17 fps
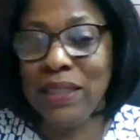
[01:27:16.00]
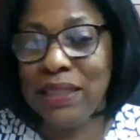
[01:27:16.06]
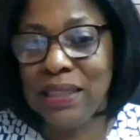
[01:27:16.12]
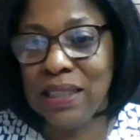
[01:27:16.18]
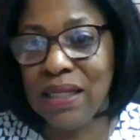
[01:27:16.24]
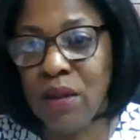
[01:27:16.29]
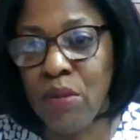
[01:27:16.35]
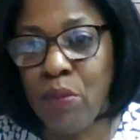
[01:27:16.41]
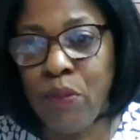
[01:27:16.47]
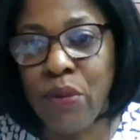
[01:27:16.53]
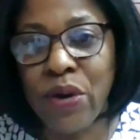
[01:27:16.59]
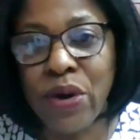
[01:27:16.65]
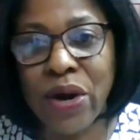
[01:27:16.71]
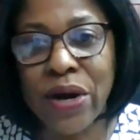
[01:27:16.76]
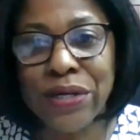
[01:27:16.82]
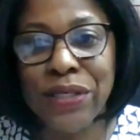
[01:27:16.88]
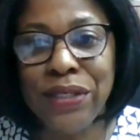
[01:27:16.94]
political
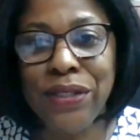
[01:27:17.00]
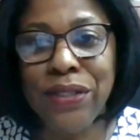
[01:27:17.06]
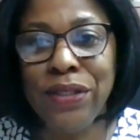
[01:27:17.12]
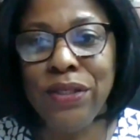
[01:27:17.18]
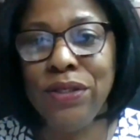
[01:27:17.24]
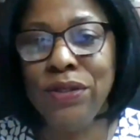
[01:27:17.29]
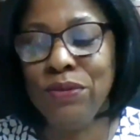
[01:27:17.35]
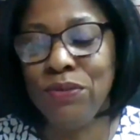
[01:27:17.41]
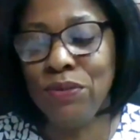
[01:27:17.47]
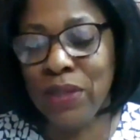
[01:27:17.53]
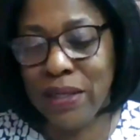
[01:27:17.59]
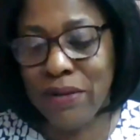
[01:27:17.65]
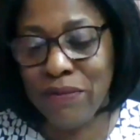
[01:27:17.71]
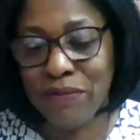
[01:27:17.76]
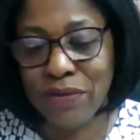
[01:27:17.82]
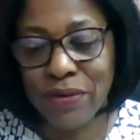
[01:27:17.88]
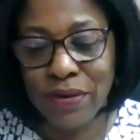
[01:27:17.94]
party,
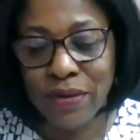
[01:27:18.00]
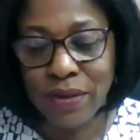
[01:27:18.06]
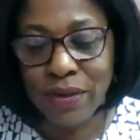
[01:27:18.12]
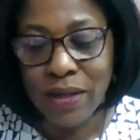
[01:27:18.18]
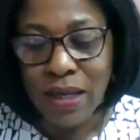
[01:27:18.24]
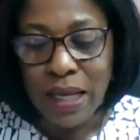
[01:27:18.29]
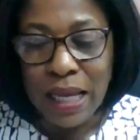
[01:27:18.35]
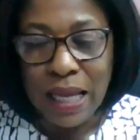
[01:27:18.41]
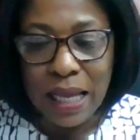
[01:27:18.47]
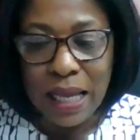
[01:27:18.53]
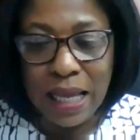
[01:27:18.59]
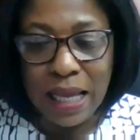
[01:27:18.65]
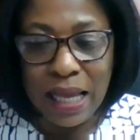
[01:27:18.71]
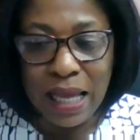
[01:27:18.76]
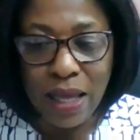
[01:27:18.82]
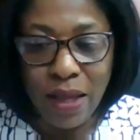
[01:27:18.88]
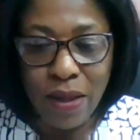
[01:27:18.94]
whatever.
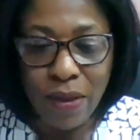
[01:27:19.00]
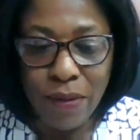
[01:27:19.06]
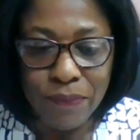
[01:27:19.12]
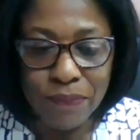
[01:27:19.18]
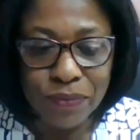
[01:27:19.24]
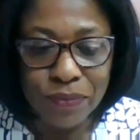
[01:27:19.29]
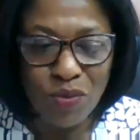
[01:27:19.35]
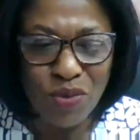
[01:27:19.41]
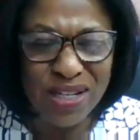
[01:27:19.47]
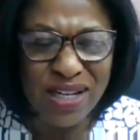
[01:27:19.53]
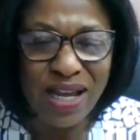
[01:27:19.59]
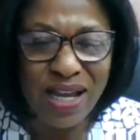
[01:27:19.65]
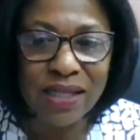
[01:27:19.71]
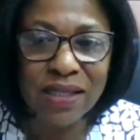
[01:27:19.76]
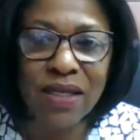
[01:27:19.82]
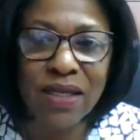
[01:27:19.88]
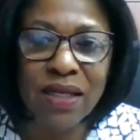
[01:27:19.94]
We're
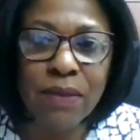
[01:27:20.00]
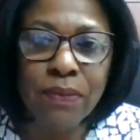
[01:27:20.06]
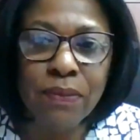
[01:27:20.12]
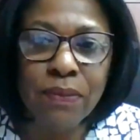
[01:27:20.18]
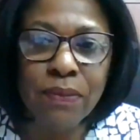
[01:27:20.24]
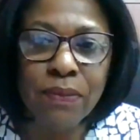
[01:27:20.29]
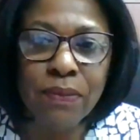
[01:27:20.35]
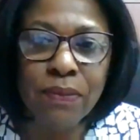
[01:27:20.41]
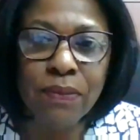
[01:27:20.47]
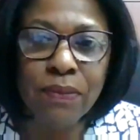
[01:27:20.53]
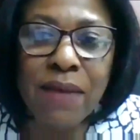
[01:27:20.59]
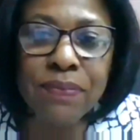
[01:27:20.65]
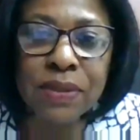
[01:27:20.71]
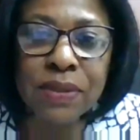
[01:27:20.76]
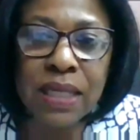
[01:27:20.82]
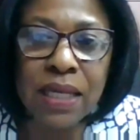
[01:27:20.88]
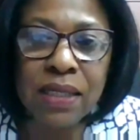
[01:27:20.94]
not going to
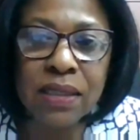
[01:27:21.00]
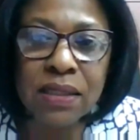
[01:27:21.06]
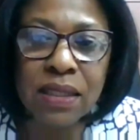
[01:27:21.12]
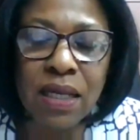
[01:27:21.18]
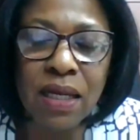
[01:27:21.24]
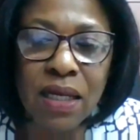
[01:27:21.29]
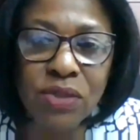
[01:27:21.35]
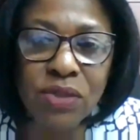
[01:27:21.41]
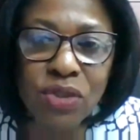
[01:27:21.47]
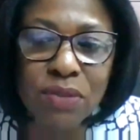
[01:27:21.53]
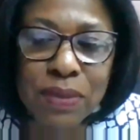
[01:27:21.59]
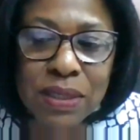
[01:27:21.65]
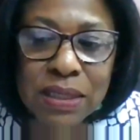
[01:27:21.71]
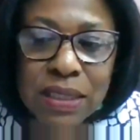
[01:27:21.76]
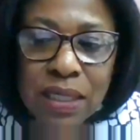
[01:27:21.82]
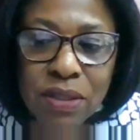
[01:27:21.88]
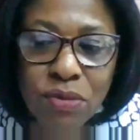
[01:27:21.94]
perhaps get it
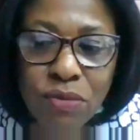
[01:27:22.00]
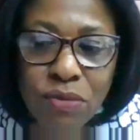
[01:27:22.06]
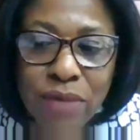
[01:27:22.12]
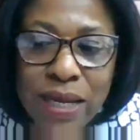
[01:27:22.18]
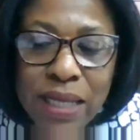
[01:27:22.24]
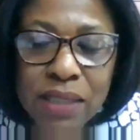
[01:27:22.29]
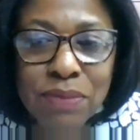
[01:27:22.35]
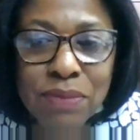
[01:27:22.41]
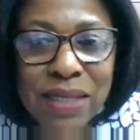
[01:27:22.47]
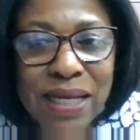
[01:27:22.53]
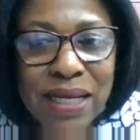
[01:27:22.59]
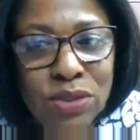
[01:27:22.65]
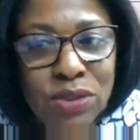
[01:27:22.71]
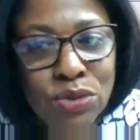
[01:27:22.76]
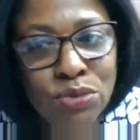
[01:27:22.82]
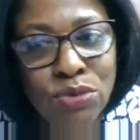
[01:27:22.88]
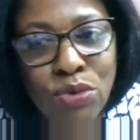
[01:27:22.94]
100% right, but I
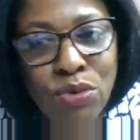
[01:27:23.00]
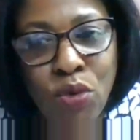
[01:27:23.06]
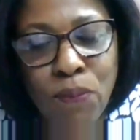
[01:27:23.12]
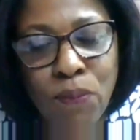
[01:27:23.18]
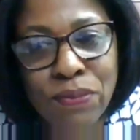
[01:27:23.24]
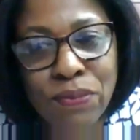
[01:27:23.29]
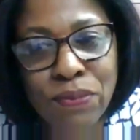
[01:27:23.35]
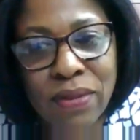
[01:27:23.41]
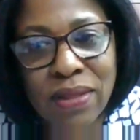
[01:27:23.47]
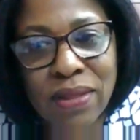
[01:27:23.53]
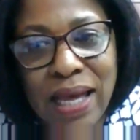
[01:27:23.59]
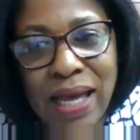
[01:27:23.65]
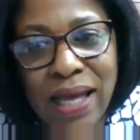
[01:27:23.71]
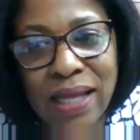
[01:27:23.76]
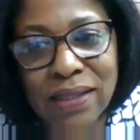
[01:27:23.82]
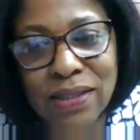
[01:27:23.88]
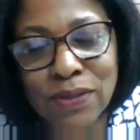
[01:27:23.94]
do hope
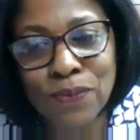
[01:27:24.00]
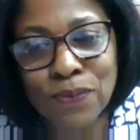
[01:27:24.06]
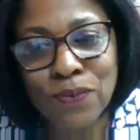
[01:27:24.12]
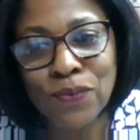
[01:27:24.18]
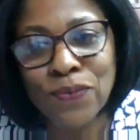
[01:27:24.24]
that